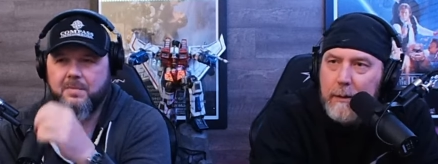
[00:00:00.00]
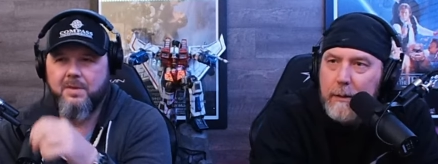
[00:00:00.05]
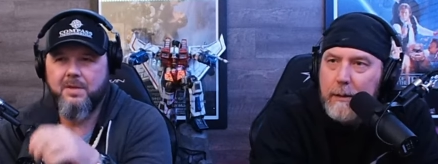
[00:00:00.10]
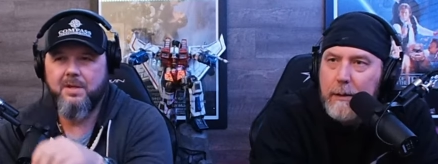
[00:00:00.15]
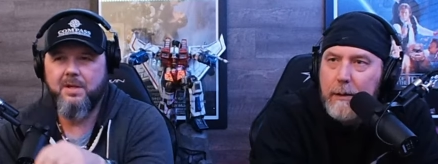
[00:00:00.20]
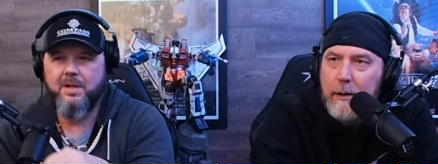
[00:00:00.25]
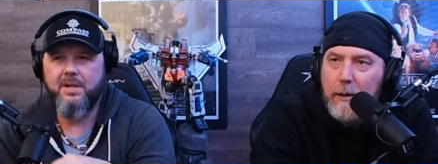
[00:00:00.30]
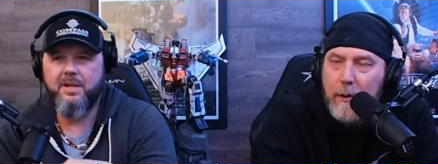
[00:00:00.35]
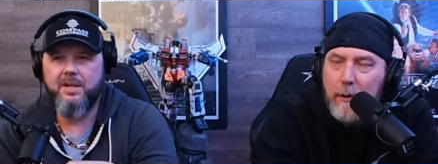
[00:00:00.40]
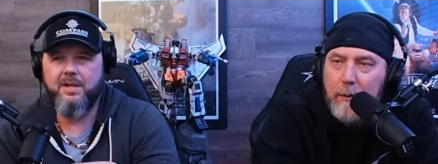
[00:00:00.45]

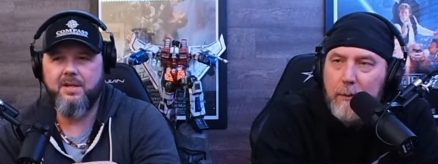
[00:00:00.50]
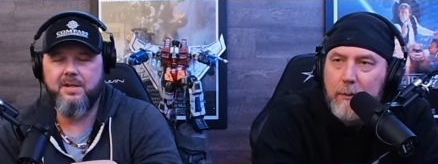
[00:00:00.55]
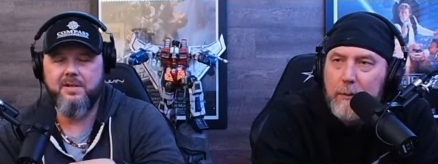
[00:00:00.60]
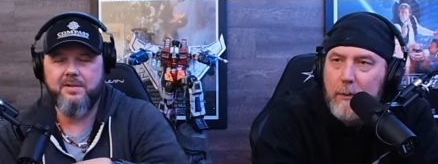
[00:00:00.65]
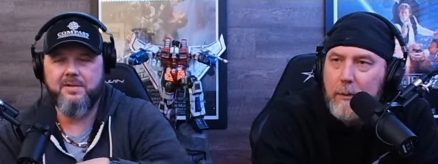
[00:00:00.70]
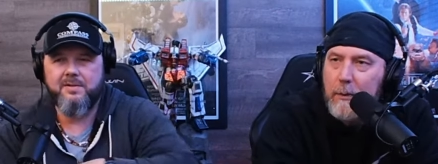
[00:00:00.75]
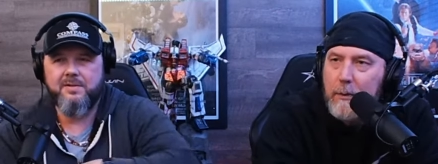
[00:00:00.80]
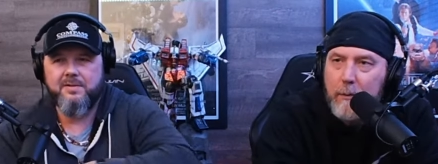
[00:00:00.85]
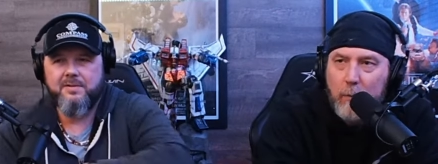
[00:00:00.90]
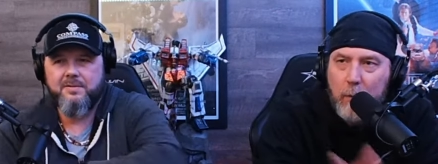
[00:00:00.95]
Speaker 1: You
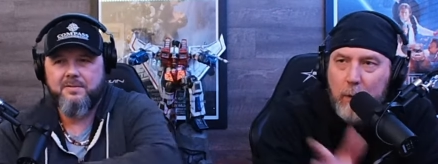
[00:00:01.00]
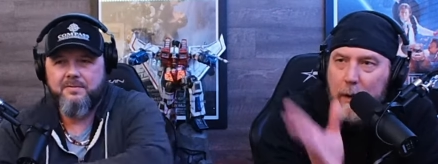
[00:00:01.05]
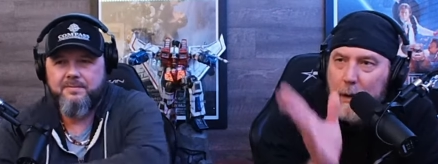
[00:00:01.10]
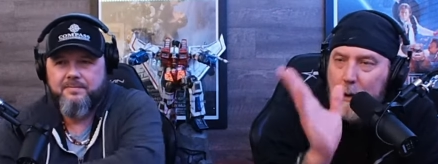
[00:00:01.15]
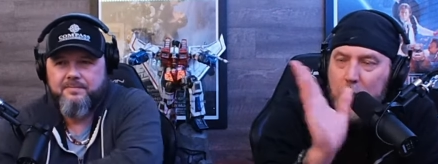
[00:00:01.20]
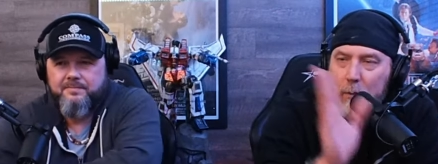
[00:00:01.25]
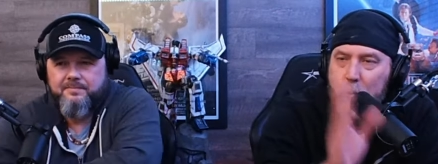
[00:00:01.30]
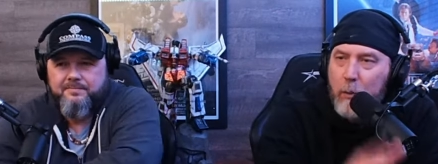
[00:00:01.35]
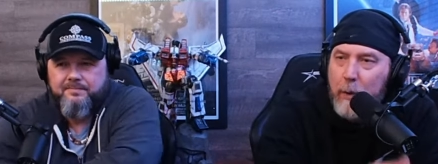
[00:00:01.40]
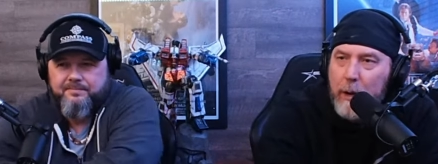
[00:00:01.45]
know,
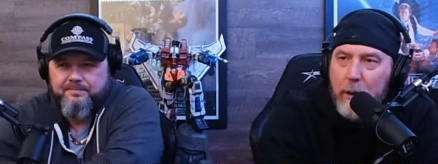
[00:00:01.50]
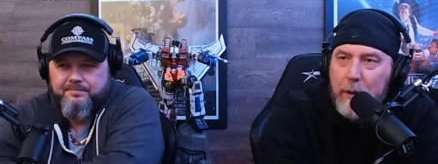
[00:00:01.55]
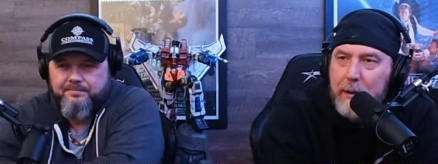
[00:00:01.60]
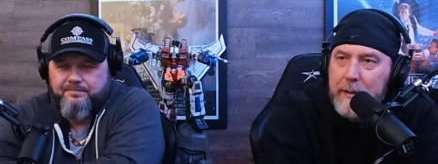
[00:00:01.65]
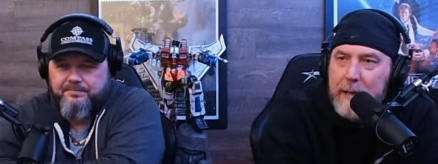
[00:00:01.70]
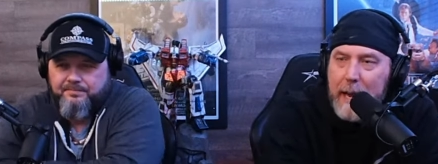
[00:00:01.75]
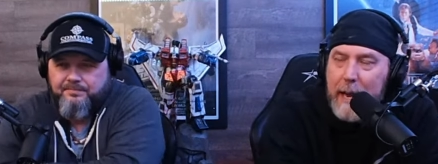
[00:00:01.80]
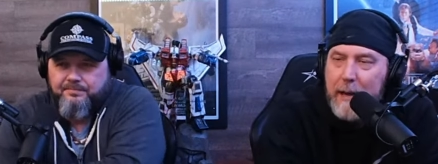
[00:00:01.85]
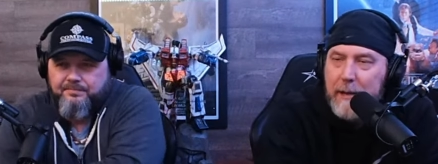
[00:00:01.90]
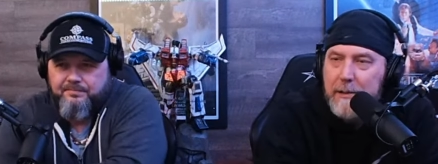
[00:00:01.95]
weird weird
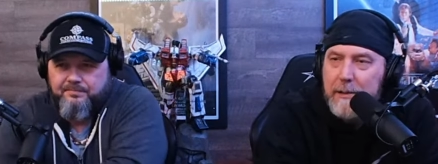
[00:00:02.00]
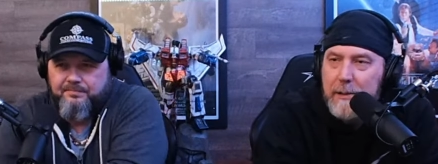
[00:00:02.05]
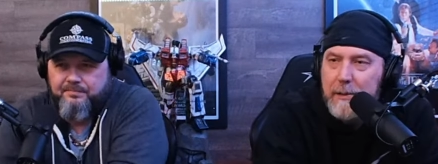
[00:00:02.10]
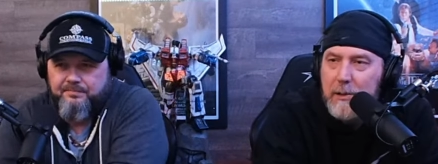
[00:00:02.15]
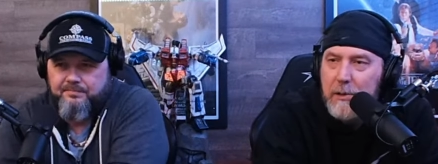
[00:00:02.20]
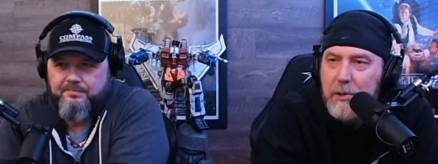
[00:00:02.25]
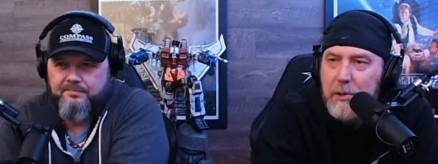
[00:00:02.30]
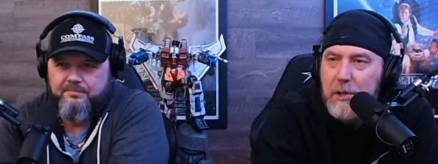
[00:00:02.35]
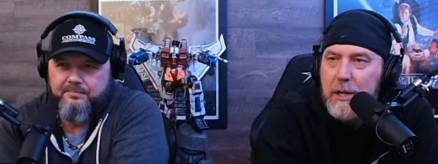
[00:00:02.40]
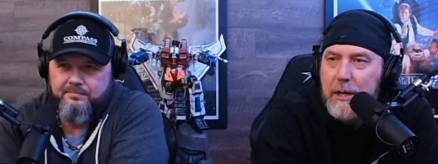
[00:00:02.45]
dances
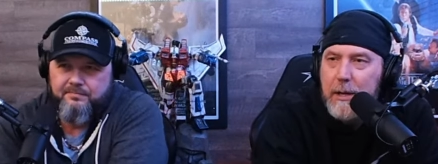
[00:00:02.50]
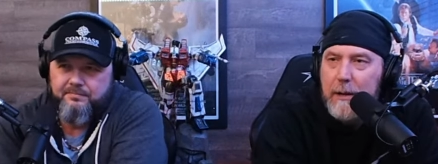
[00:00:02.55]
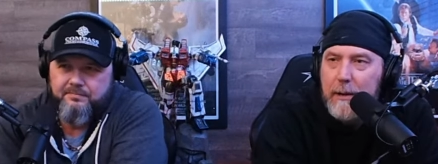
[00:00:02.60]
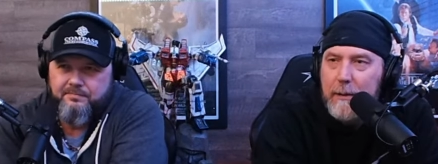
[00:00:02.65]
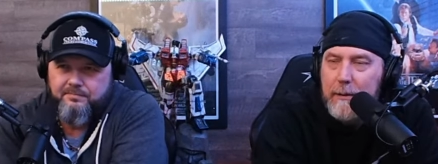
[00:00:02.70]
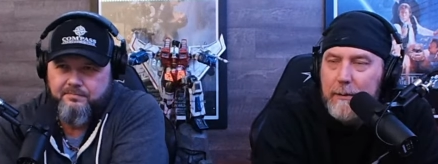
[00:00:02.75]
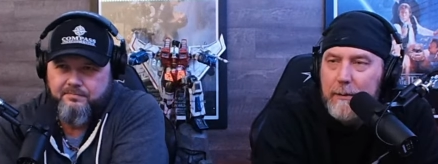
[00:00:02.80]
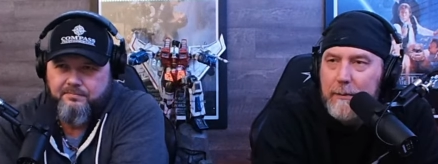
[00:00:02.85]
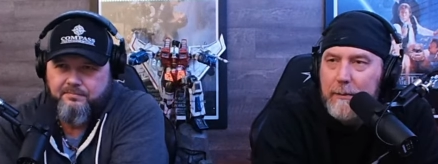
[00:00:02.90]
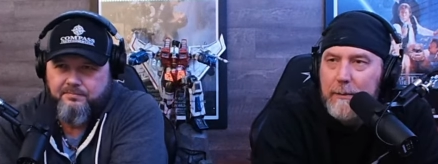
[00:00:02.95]
and shit
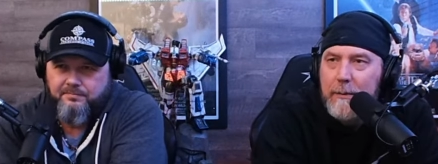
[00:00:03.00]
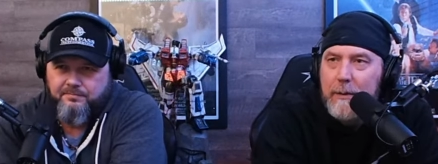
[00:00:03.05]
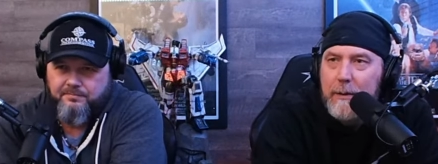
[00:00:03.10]
and